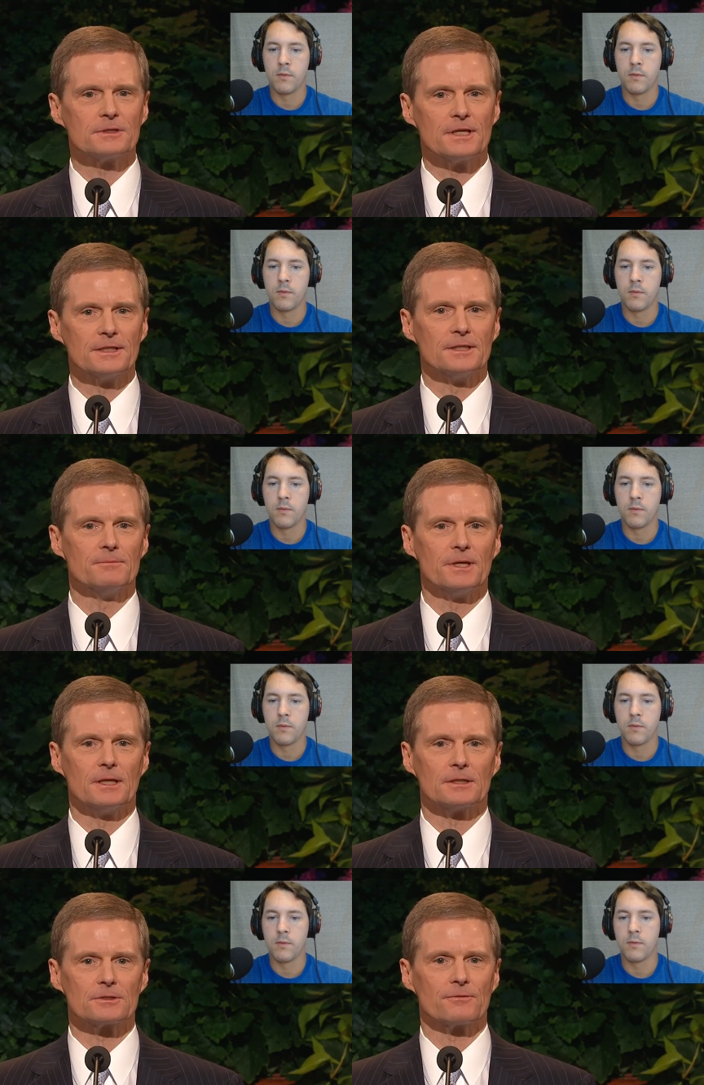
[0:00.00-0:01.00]
Speaker 1: attended
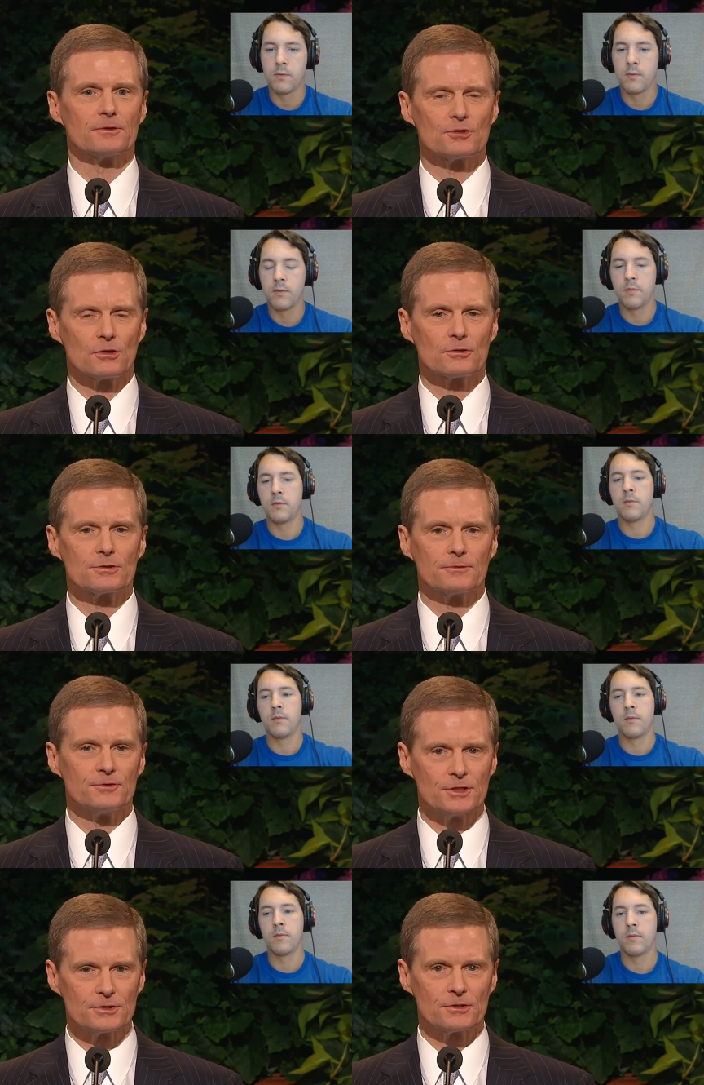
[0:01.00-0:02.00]
meetings of the Church
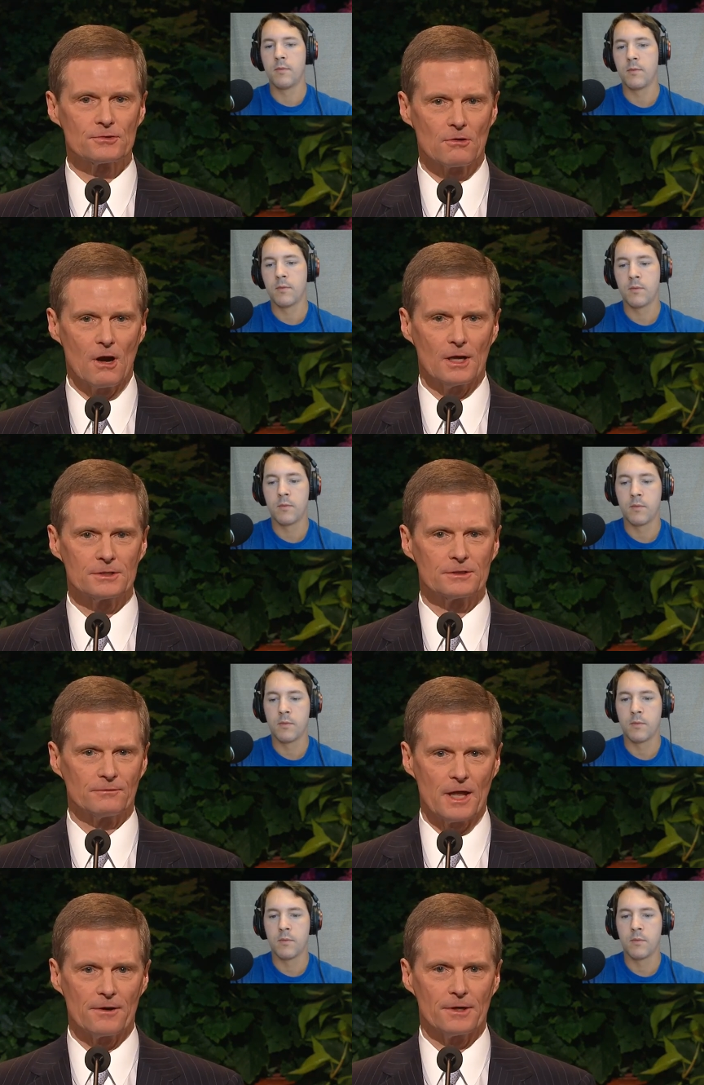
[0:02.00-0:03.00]
of Jesus Christ
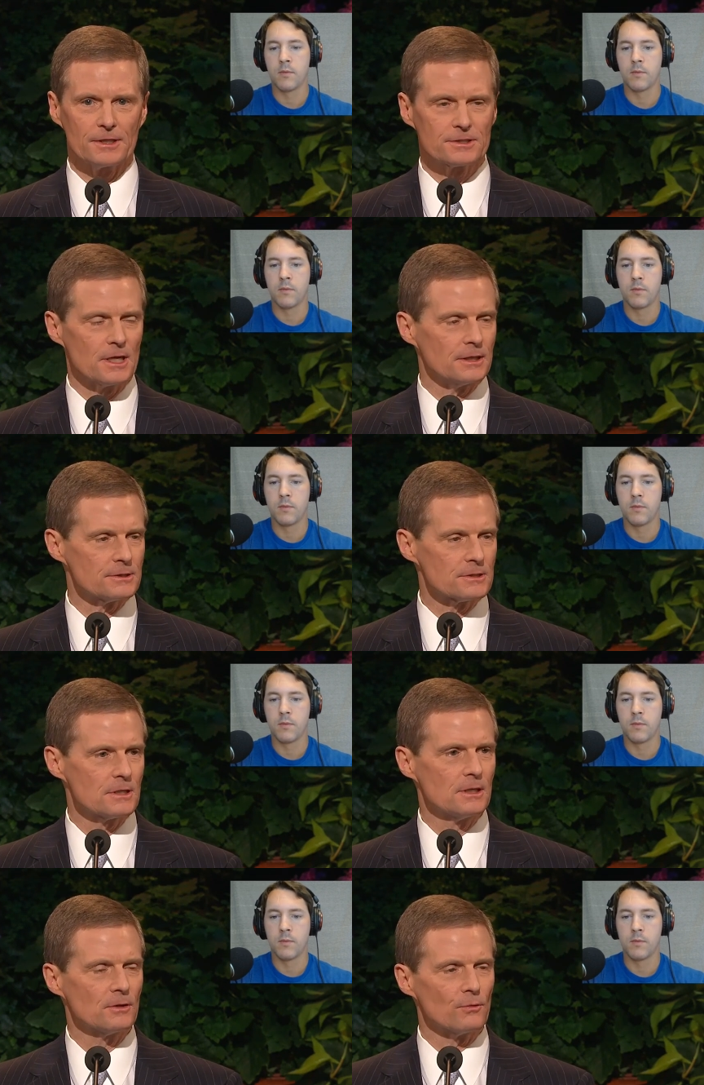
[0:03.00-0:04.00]
of Latter-day
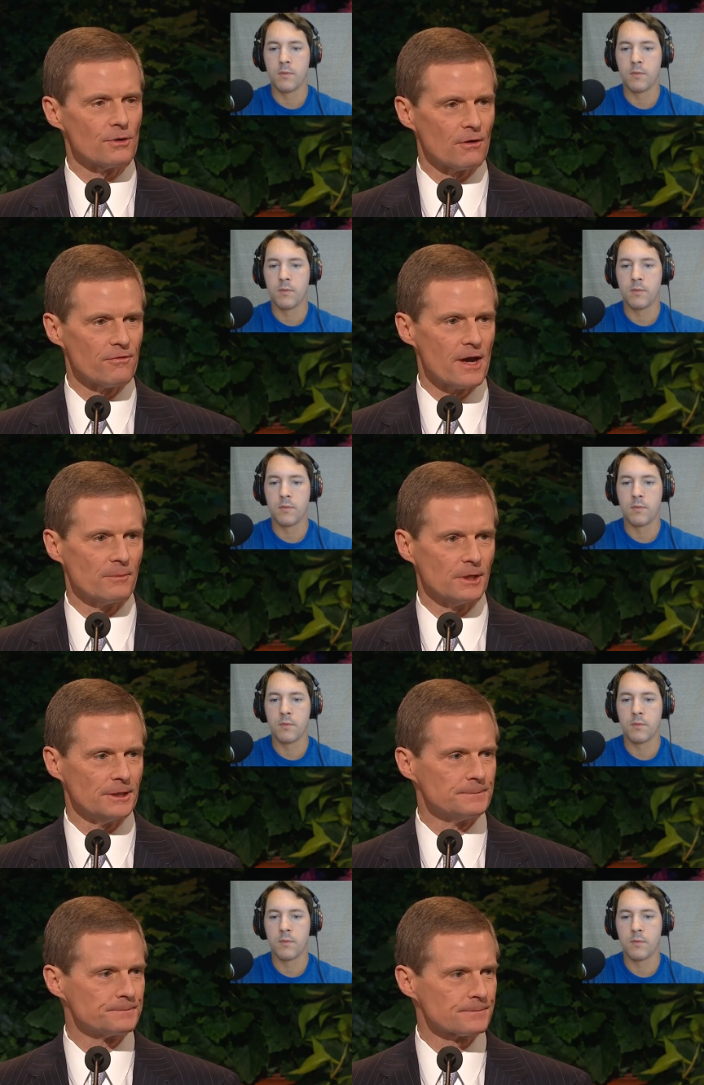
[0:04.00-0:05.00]
Saints with our
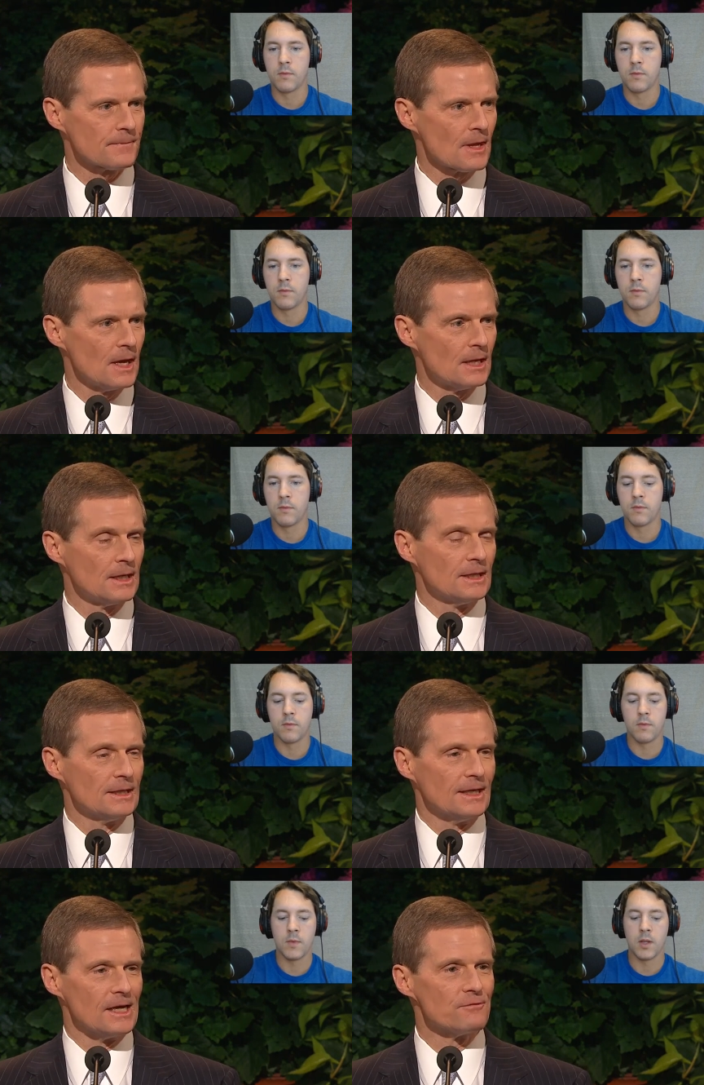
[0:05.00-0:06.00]
family.
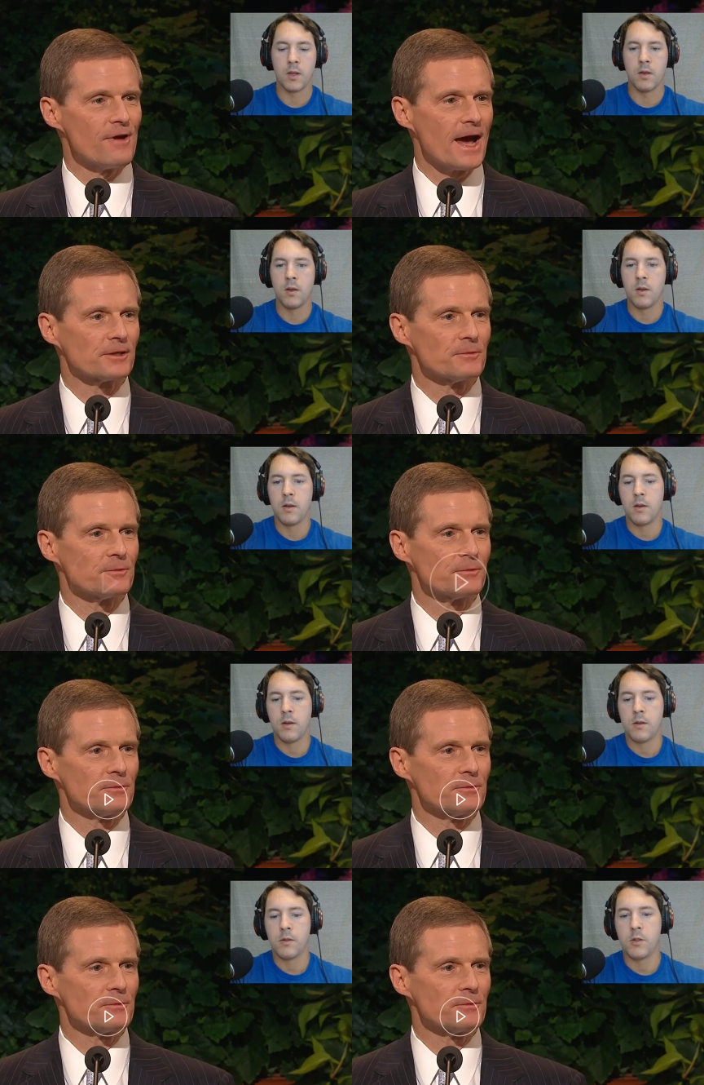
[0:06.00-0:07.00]
Speaker 2: In fact,
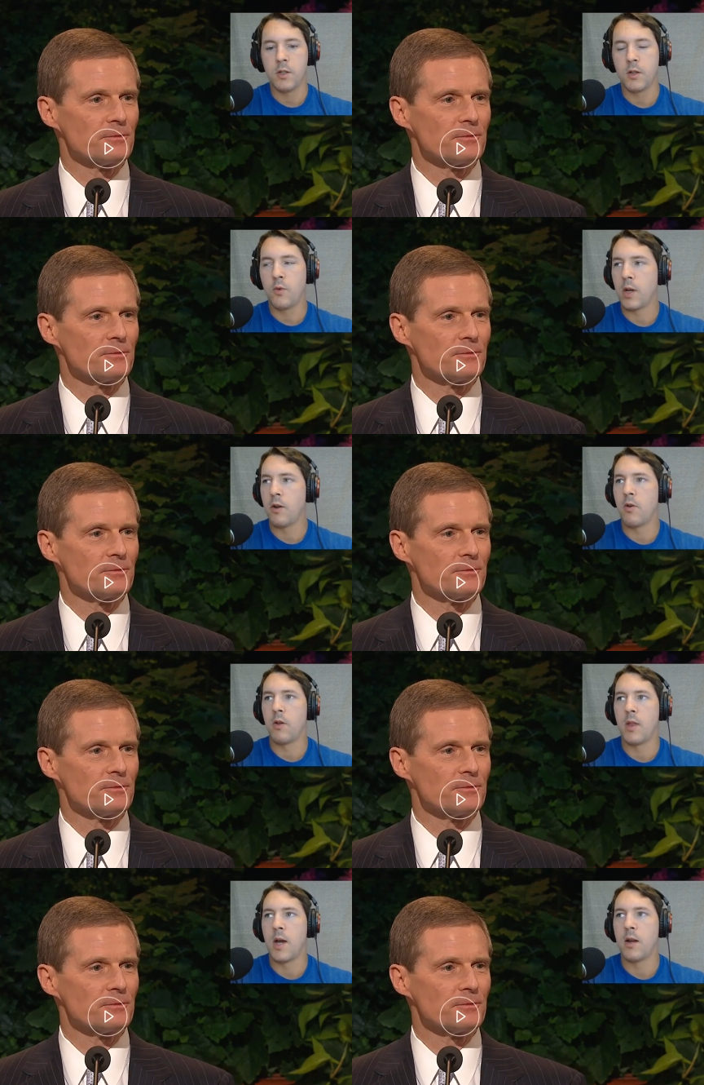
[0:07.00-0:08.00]
just a quick note
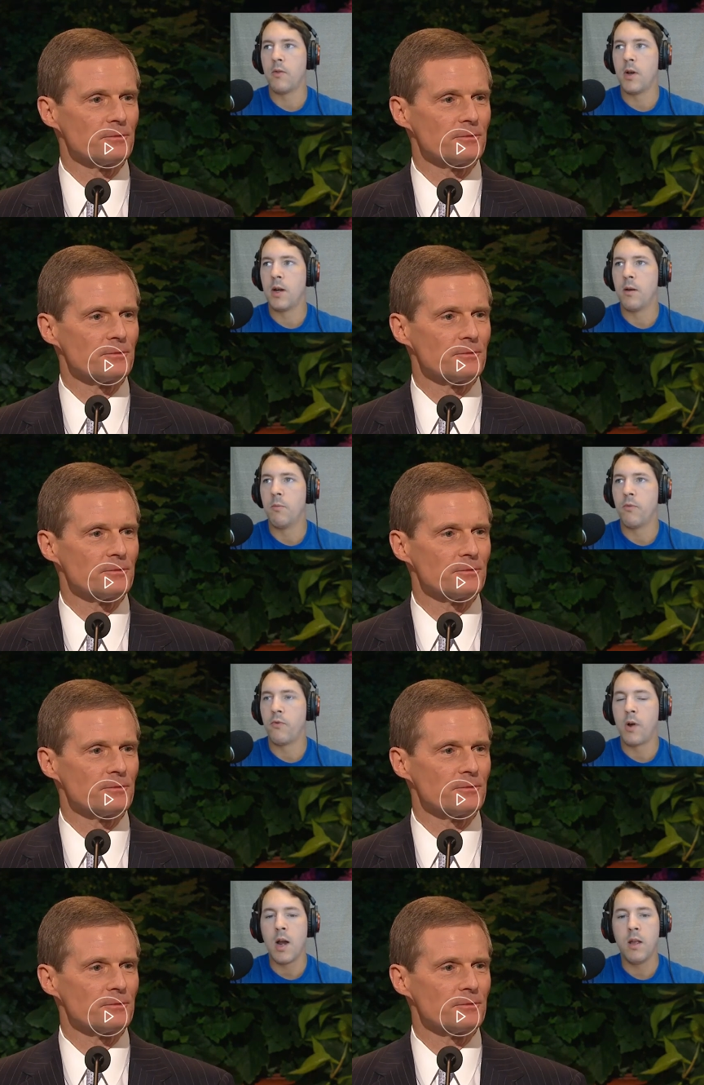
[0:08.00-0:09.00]
on that.
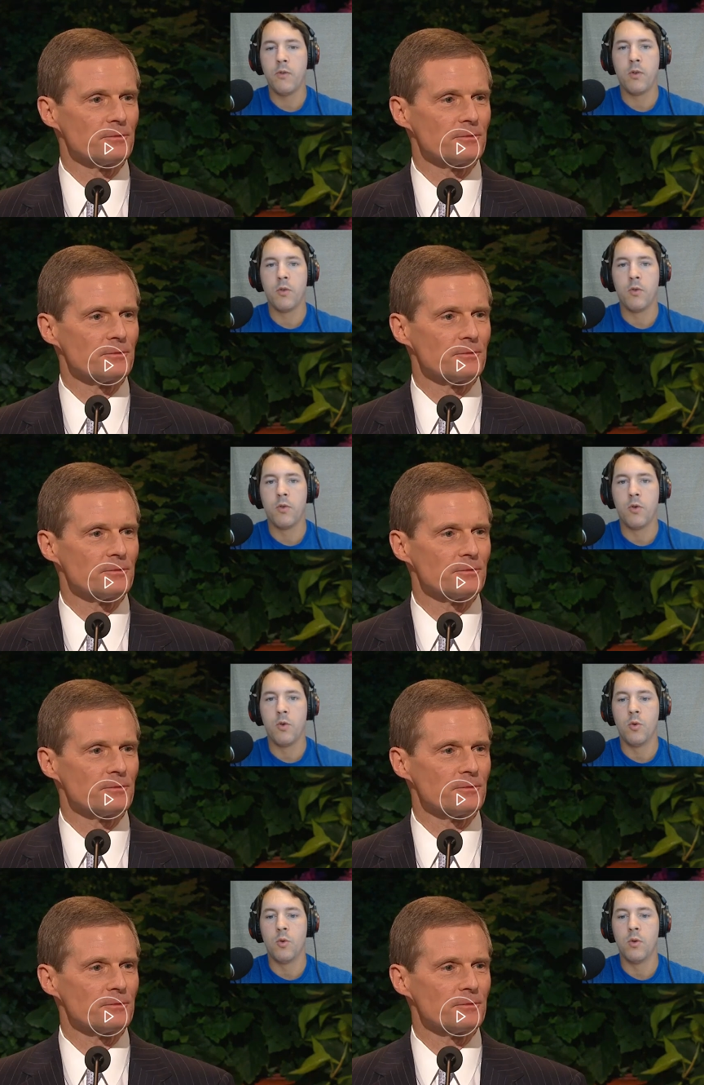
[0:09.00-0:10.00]
For any of you
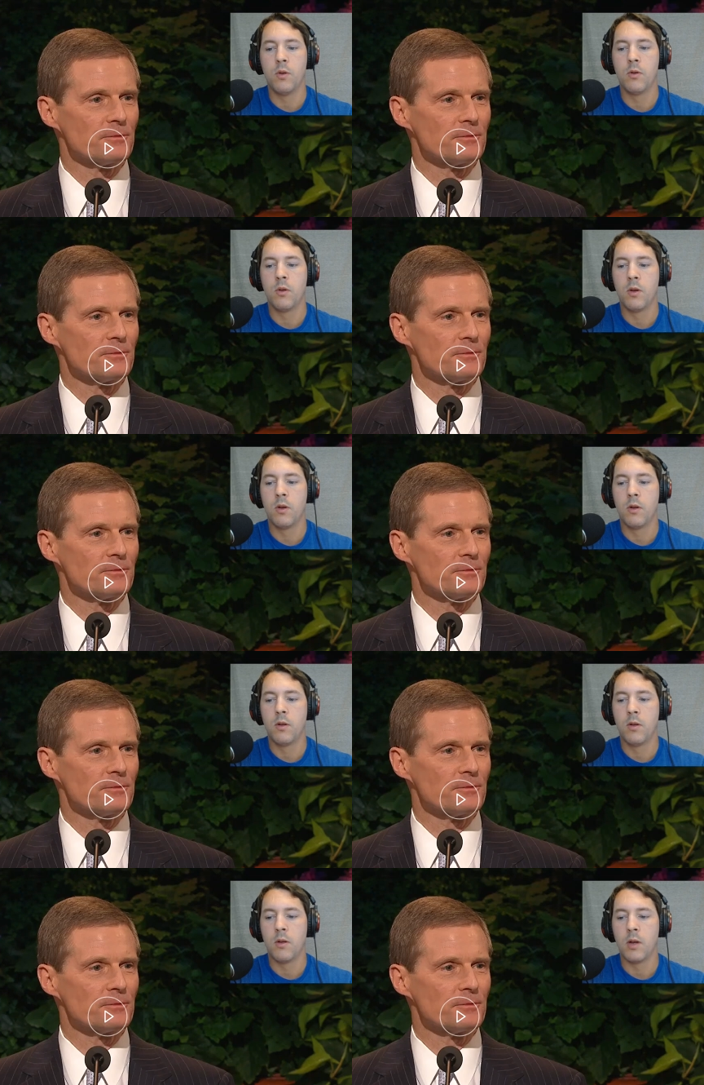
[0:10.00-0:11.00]
who
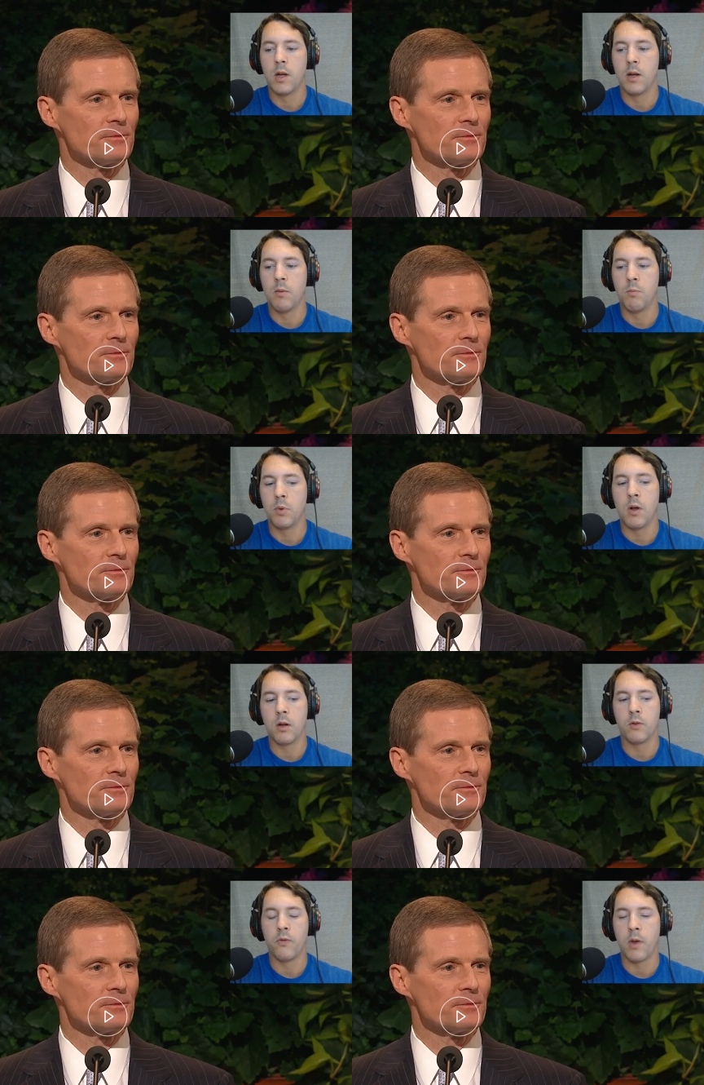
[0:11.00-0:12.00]
belong to